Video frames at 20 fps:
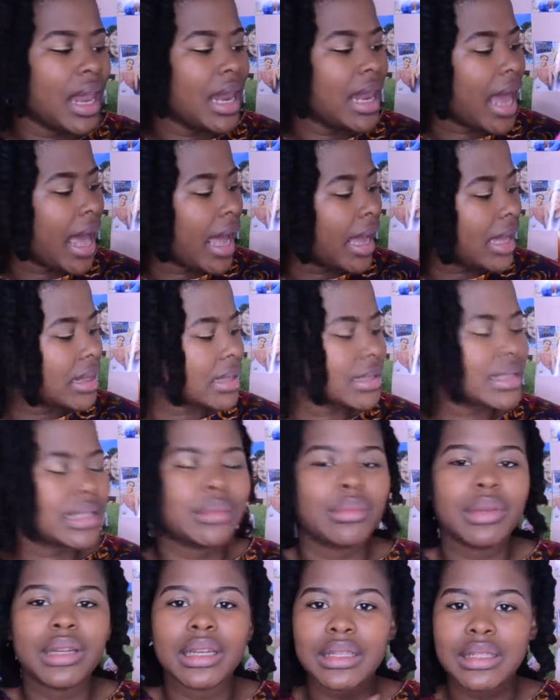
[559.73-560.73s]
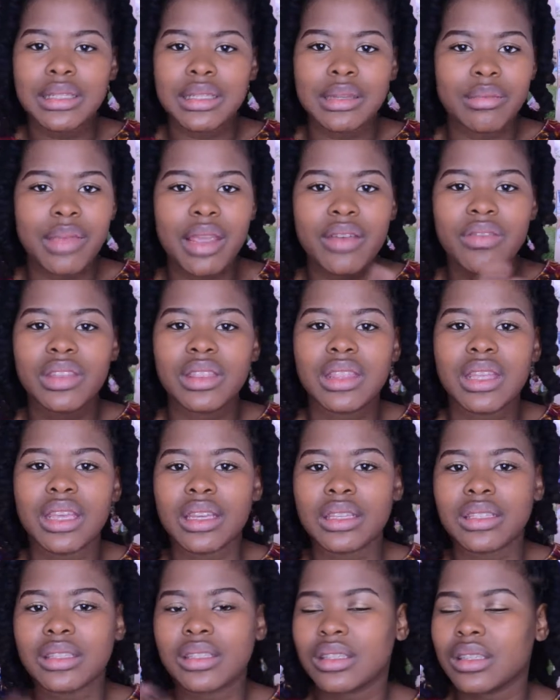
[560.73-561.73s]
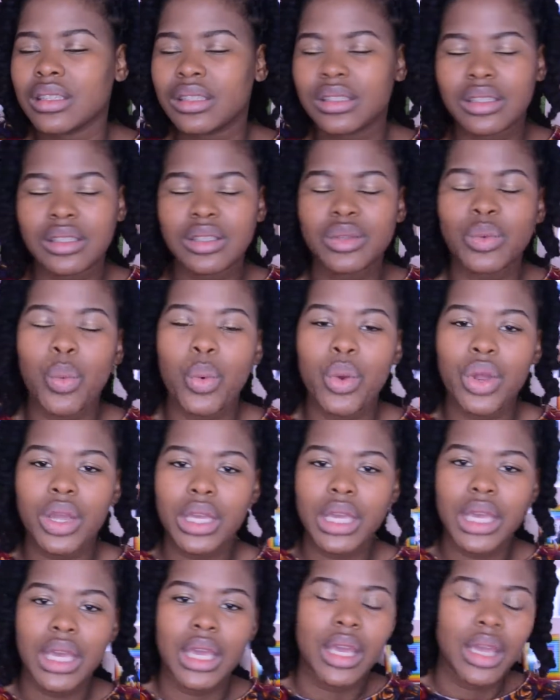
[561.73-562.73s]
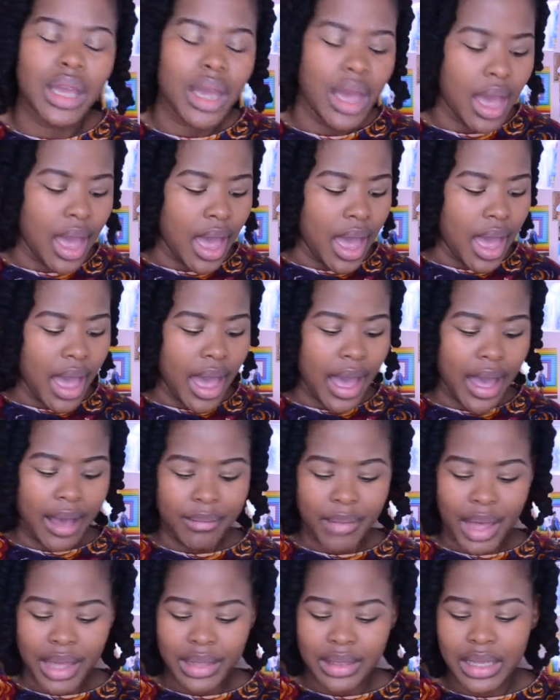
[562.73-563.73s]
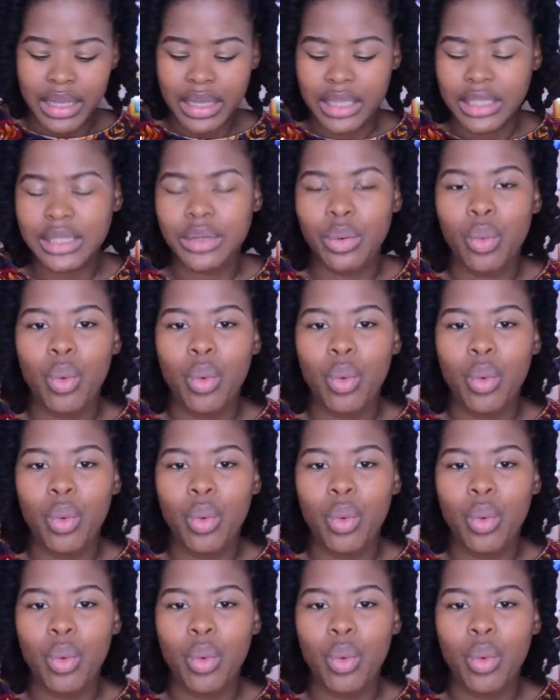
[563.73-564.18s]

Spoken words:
Like the symbolism, everything is just working. I think it's a